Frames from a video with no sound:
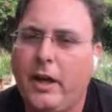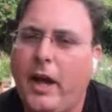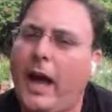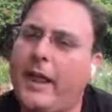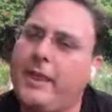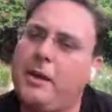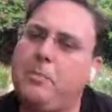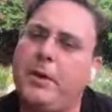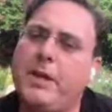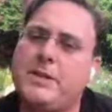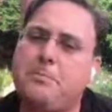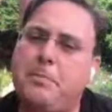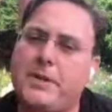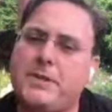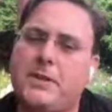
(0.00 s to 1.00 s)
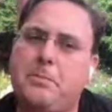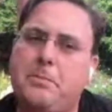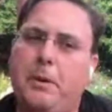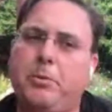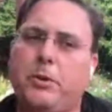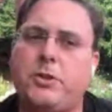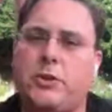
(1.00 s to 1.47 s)
I think because business
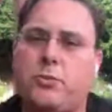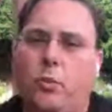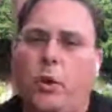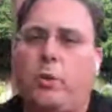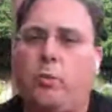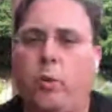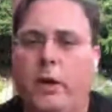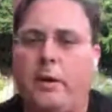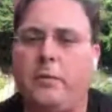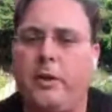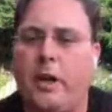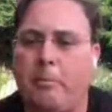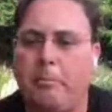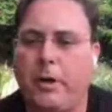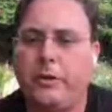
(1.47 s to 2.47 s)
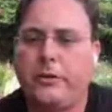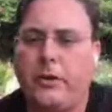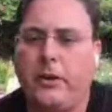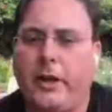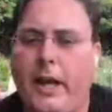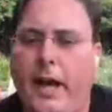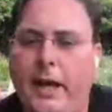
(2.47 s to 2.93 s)
people just want one number to
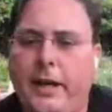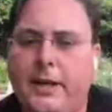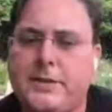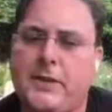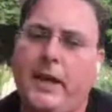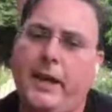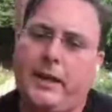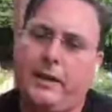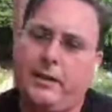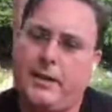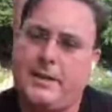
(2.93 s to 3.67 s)
look at, and it's like,